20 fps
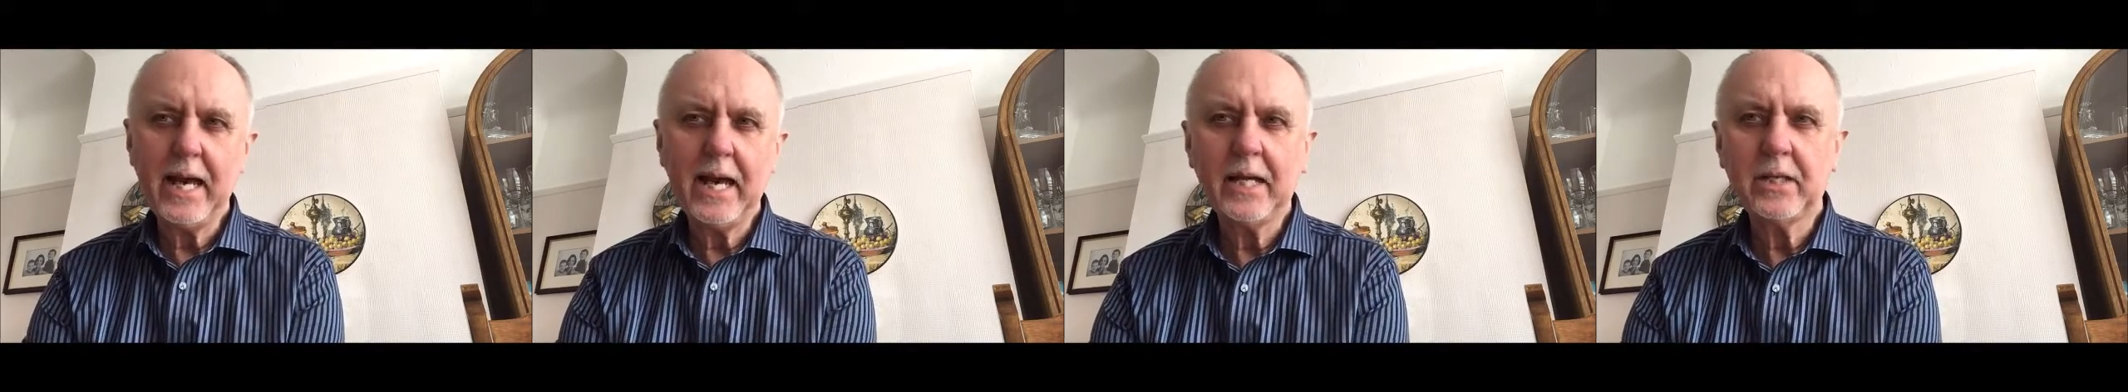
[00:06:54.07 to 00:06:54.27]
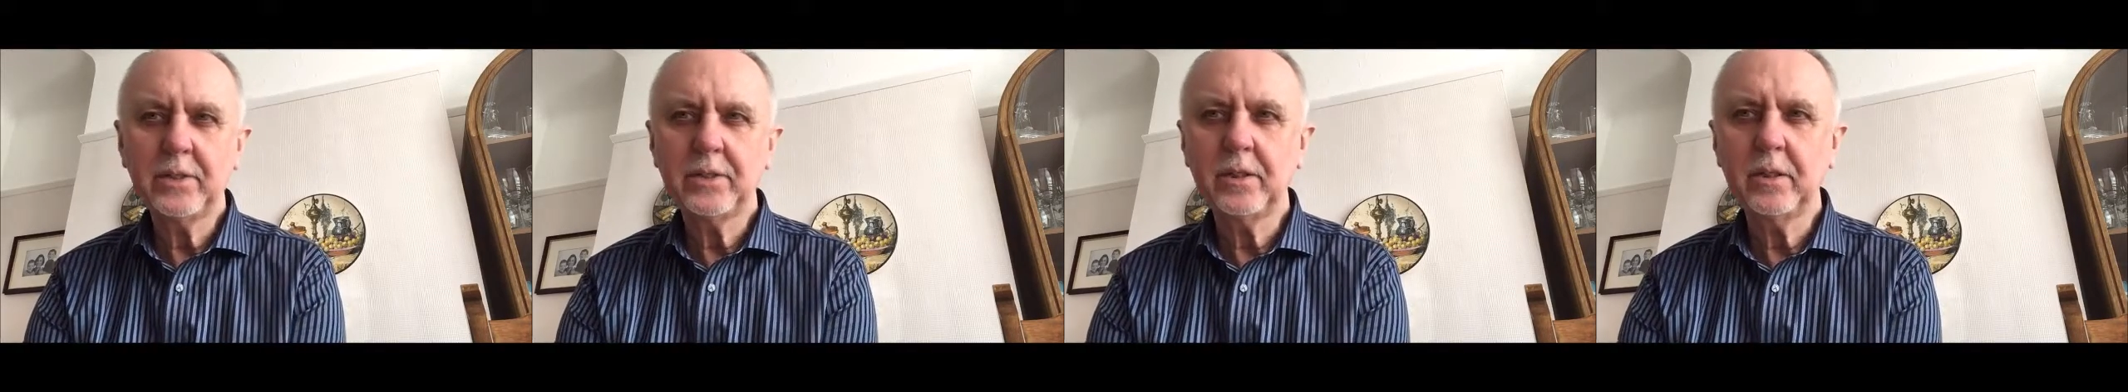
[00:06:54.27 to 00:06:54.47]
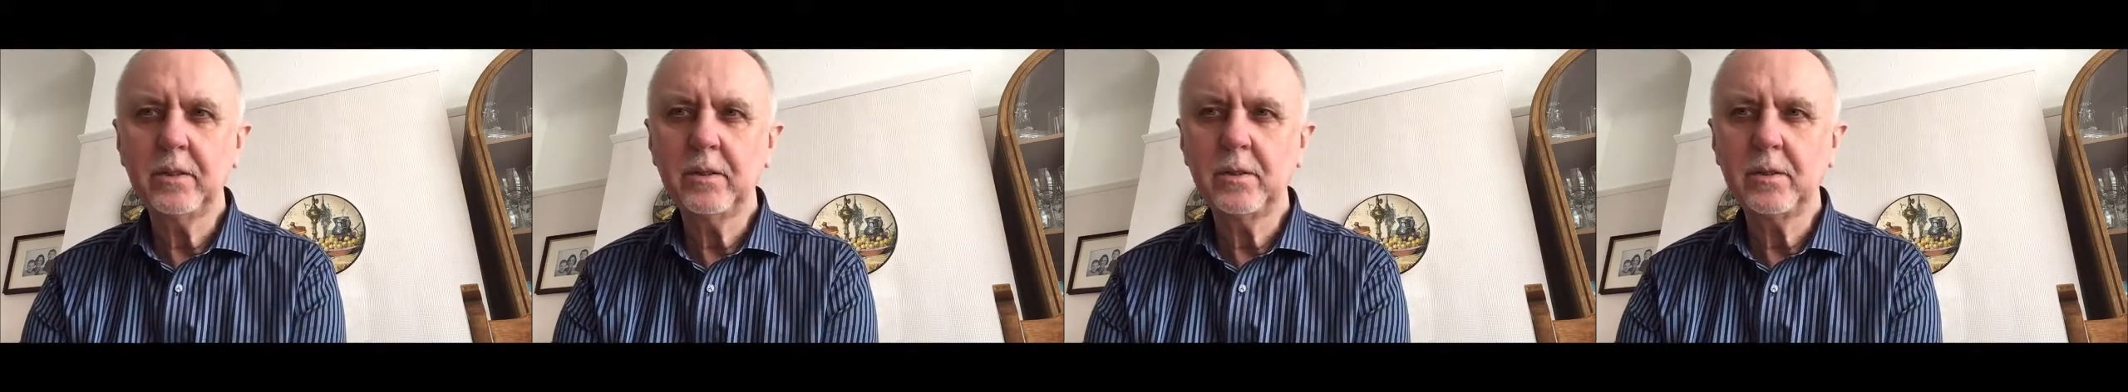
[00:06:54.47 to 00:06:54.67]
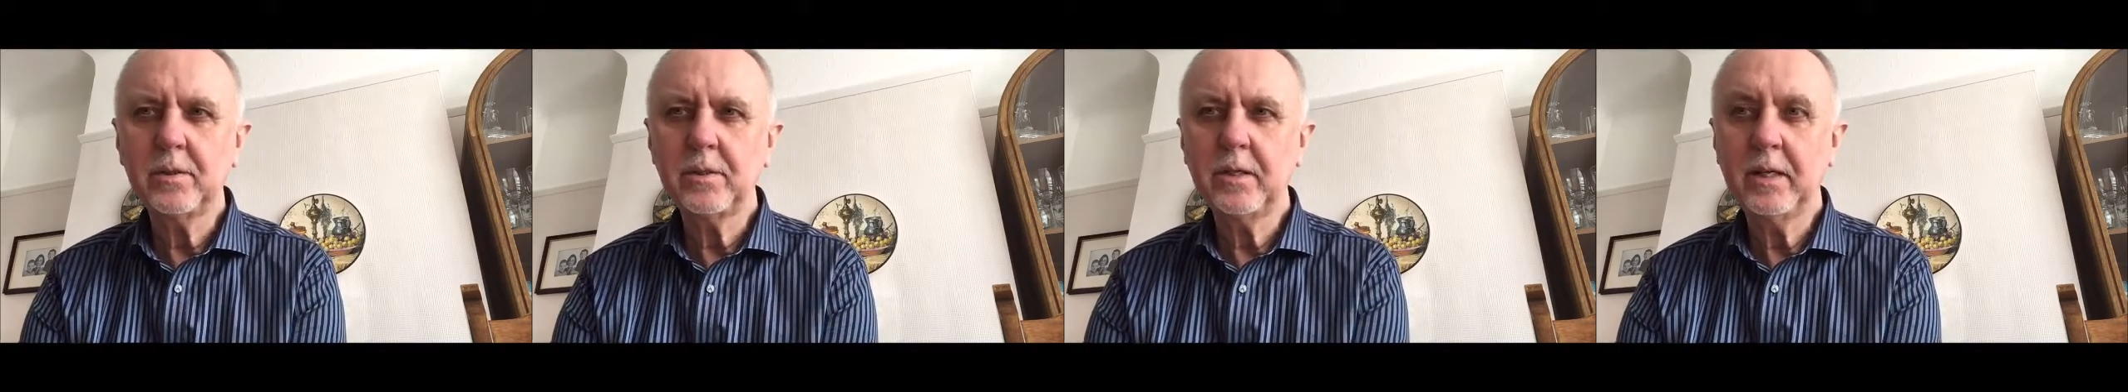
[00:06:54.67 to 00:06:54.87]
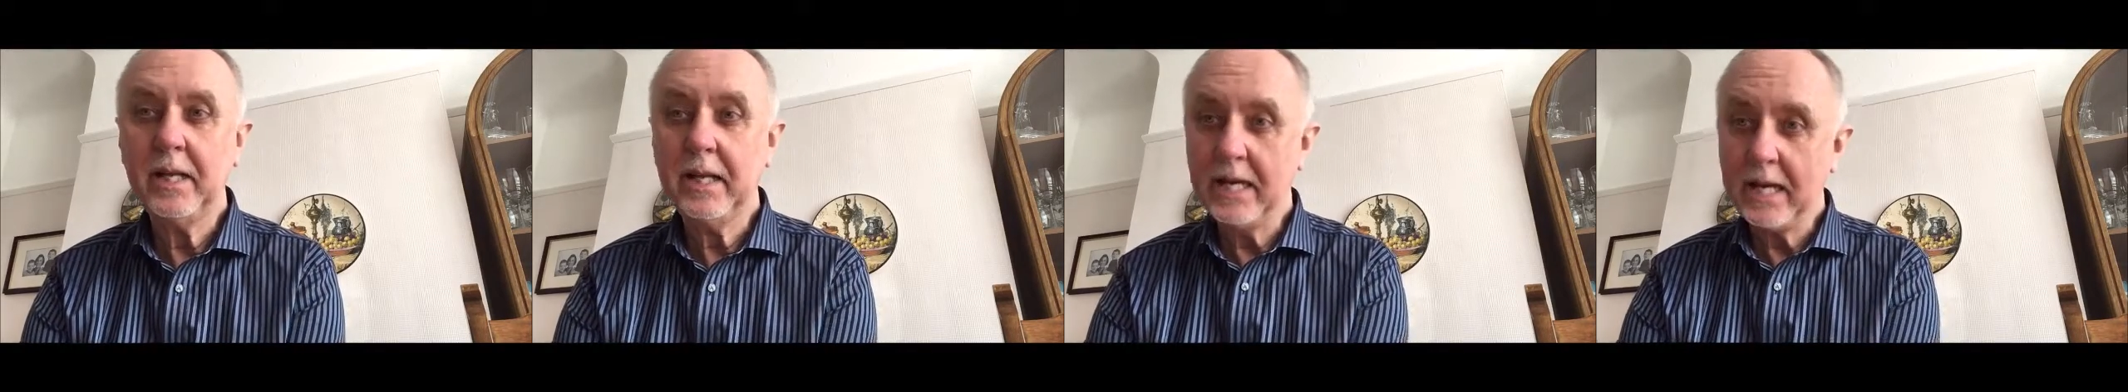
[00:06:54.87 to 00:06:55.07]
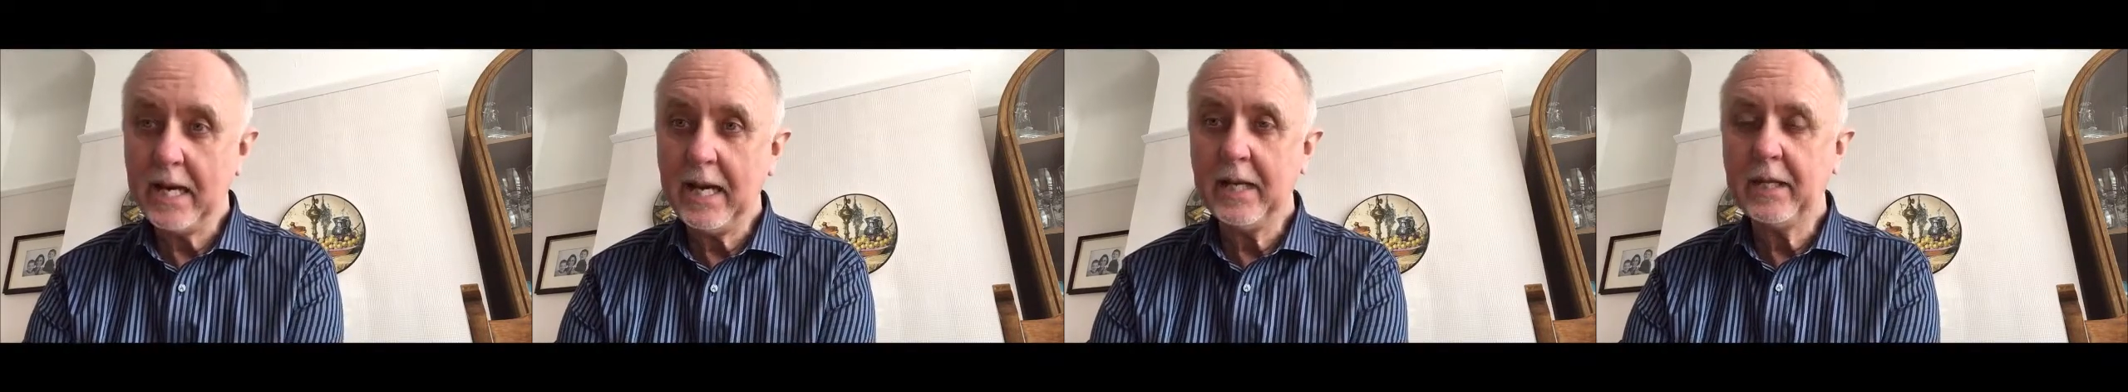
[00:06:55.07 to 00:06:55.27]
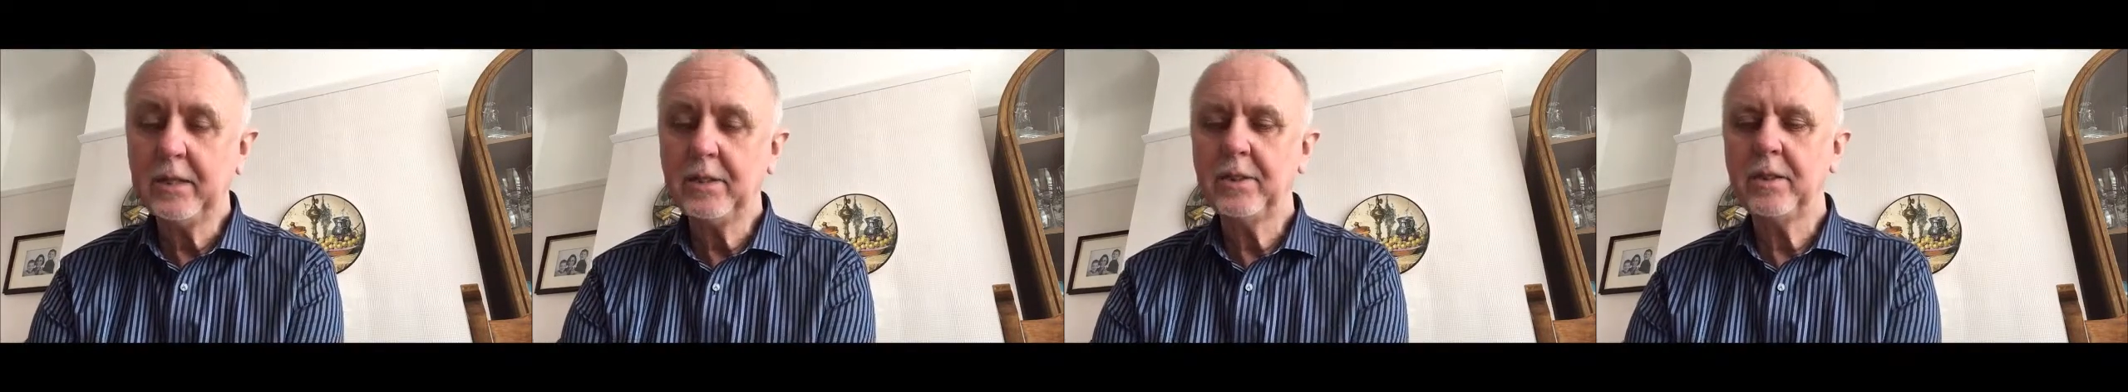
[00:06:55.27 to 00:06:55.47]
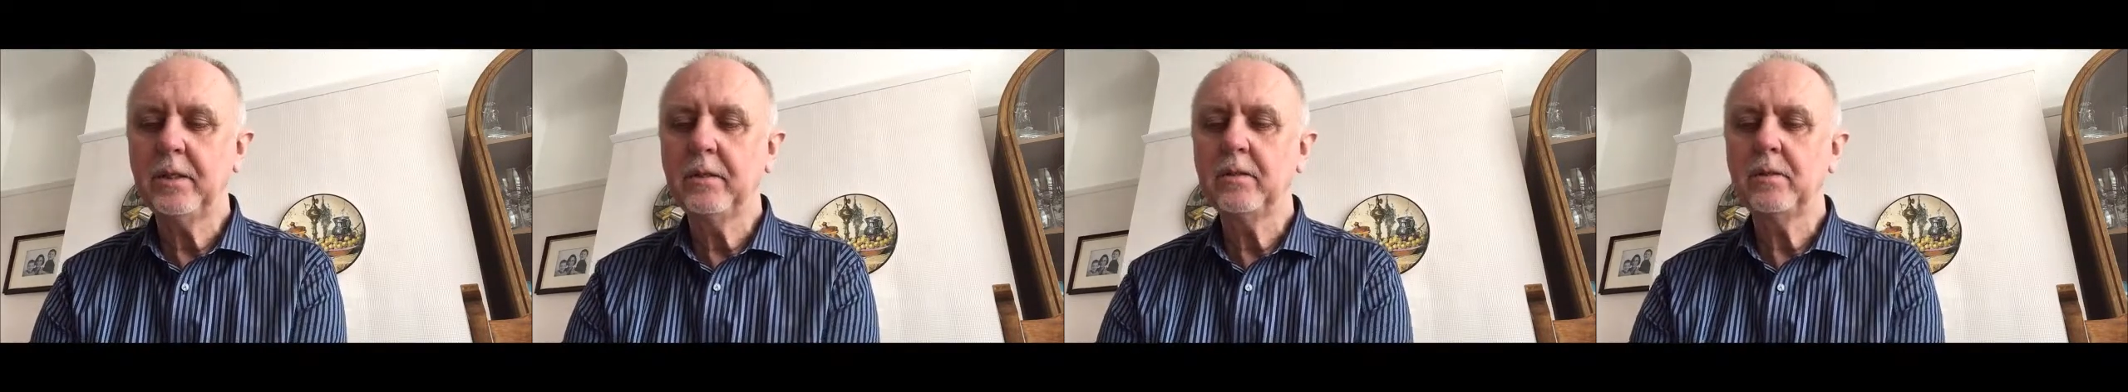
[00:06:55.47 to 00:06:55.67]
actions and our
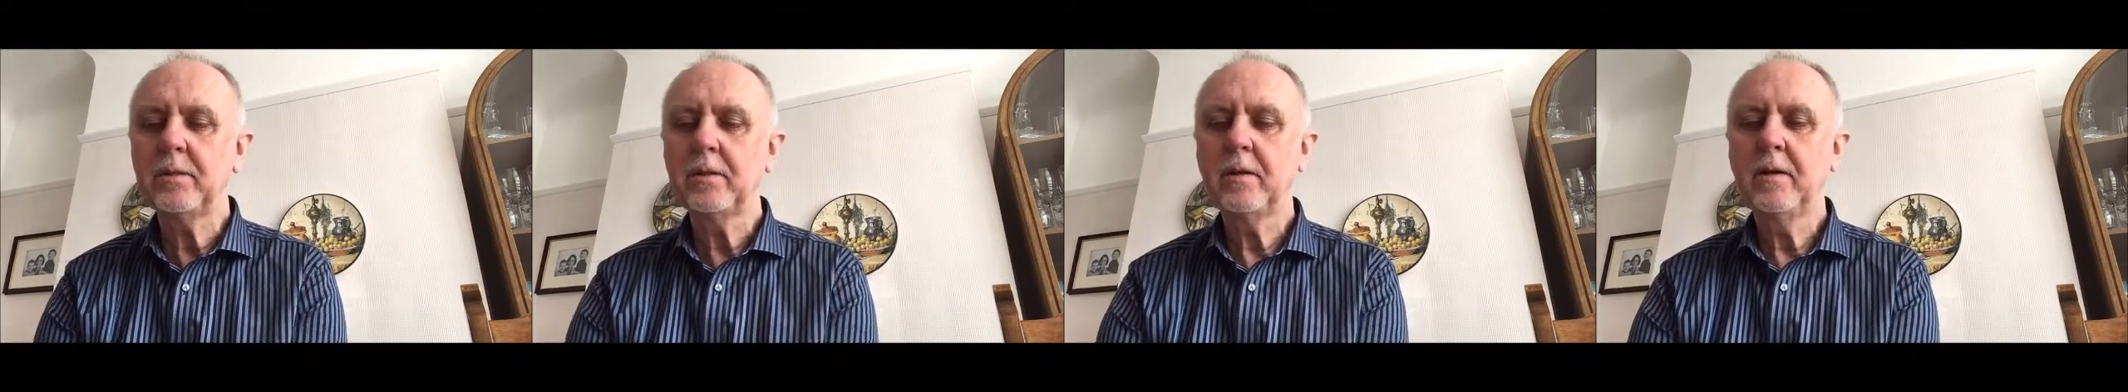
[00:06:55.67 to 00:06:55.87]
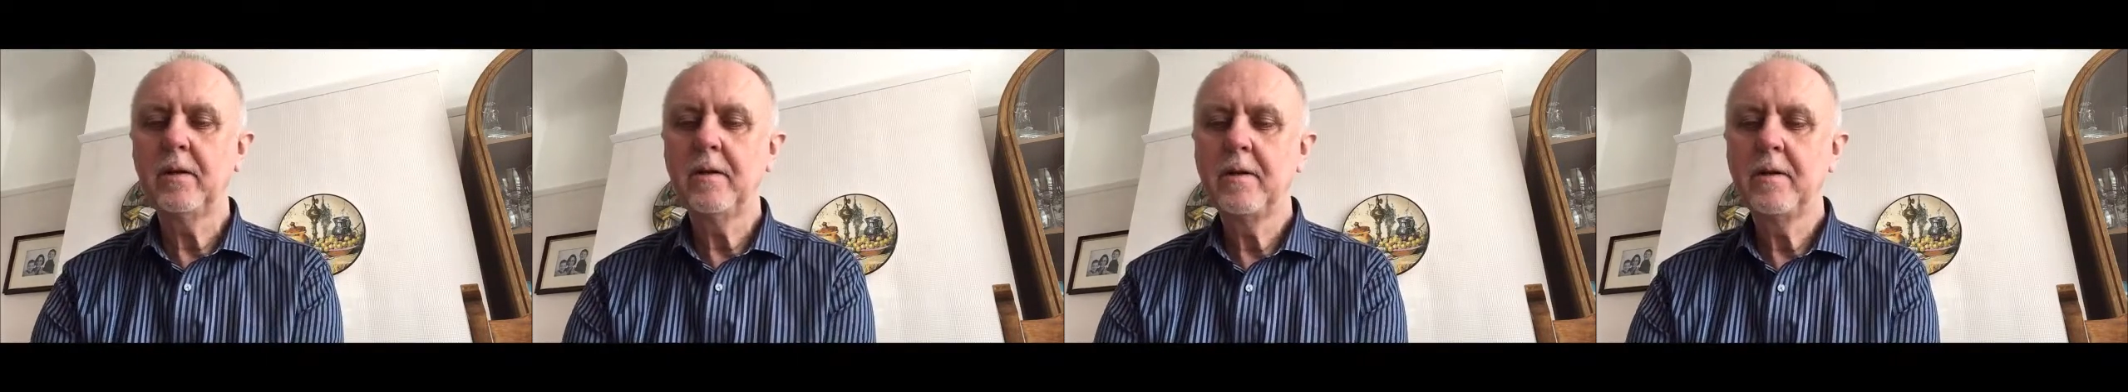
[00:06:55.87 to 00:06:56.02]
attitudes.